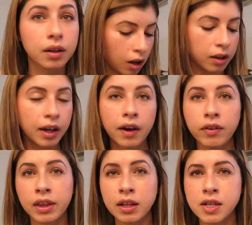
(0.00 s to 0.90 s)
I'll link
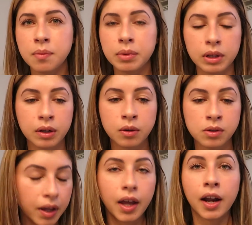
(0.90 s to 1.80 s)
everything down below.
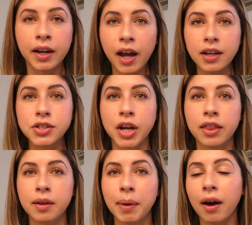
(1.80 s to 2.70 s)
And yeah,
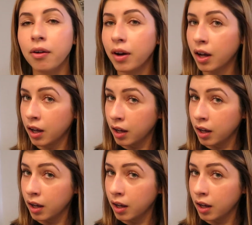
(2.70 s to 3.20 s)
check them out.